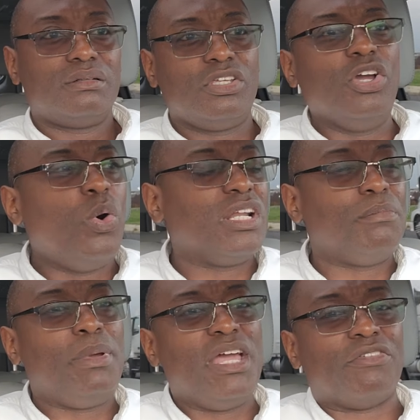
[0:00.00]
You
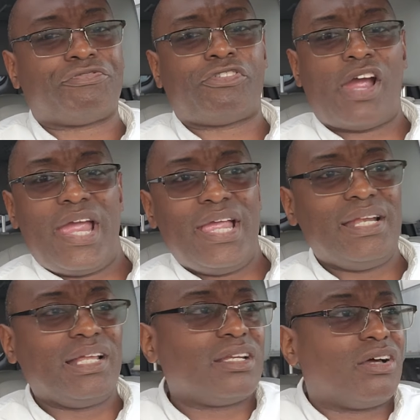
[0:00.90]
want to be
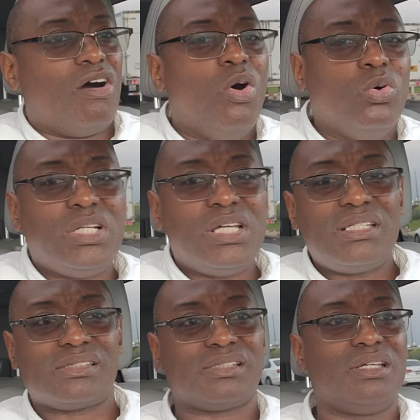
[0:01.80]
afraid of the
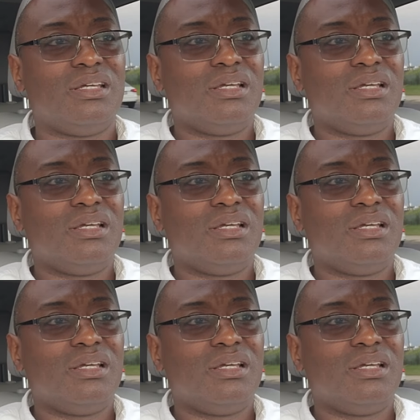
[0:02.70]
owners?